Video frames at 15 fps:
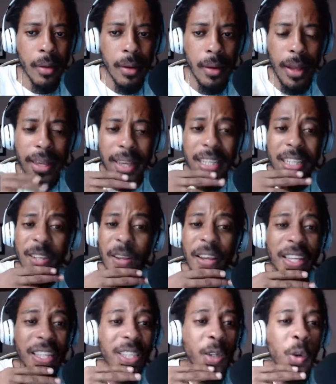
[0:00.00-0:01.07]
Like,
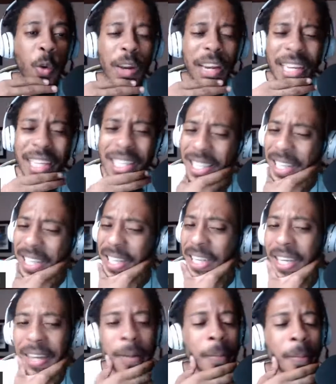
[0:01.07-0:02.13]
it's crazy.
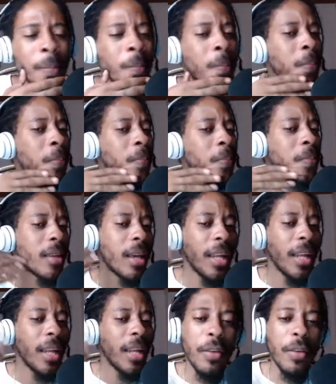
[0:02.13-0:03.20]

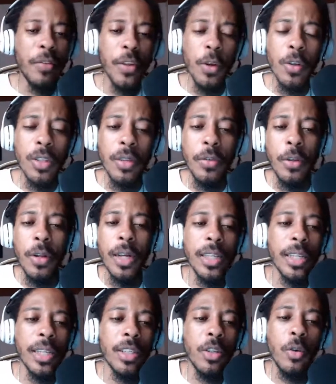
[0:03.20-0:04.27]
Anyway, for those of you that
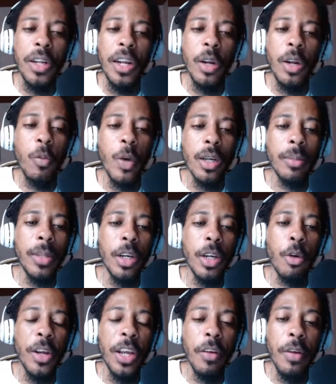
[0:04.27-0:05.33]
just tuning in, welcome to the
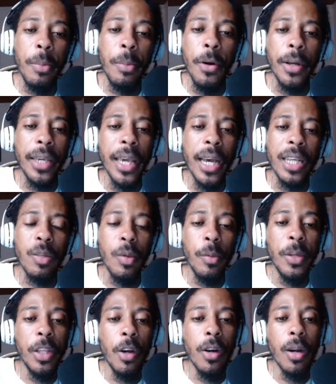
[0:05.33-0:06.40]
Gray Area Podcast, where
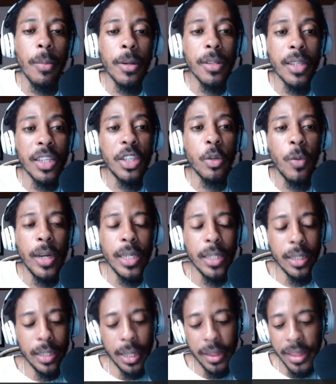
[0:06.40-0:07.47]
we talk about
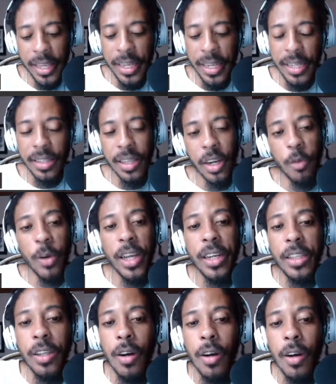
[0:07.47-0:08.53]
situations and things that are rarely
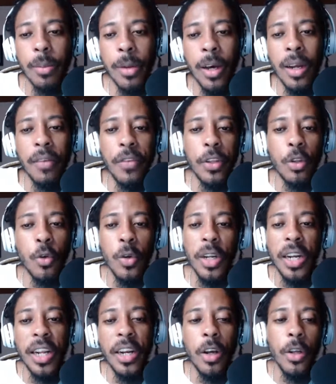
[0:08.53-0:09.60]
talked about. If you're tuning
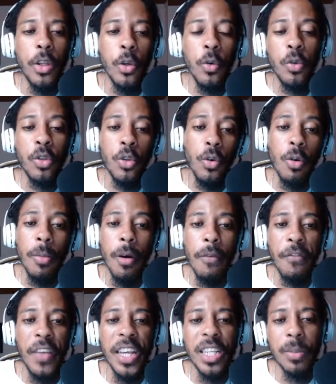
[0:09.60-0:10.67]
in on YouTube or
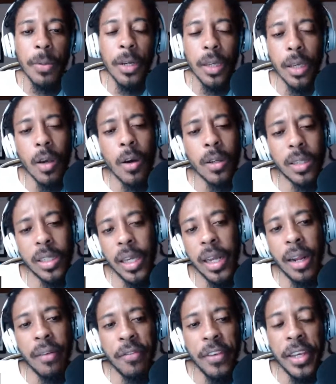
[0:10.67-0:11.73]
Facebook, you all share
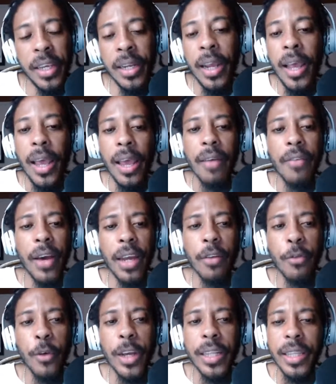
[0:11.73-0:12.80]
that feed, invite a
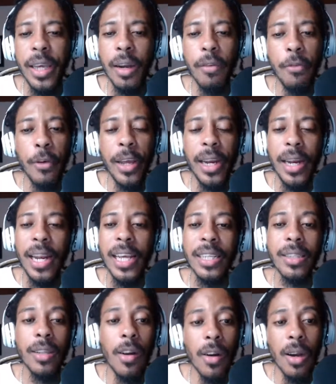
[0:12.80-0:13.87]
friend, tell a friend, and let's
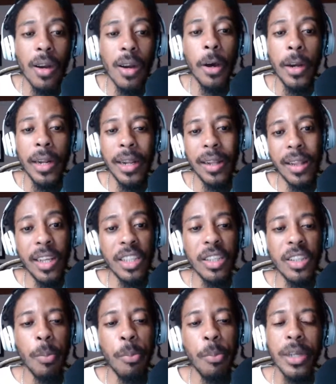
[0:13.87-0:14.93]
talk about it. And this is
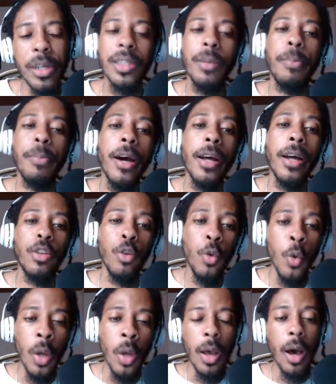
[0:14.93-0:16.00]
Depression Part
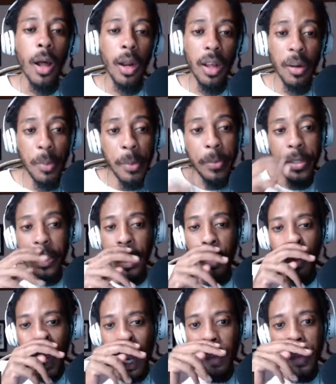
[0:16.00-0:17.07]
2. A lot of people say,
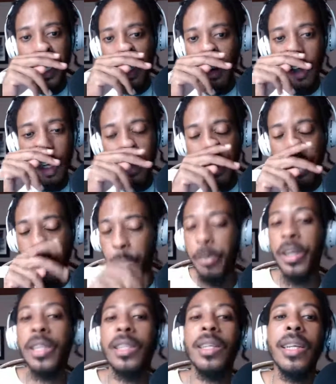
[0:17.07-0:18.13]
why are we talking about
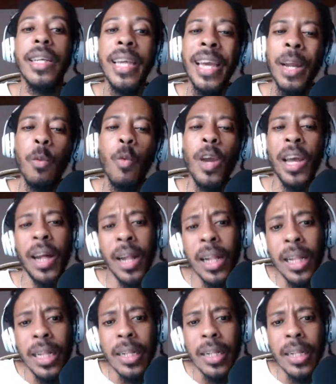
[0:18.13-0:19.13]
depression again? Well,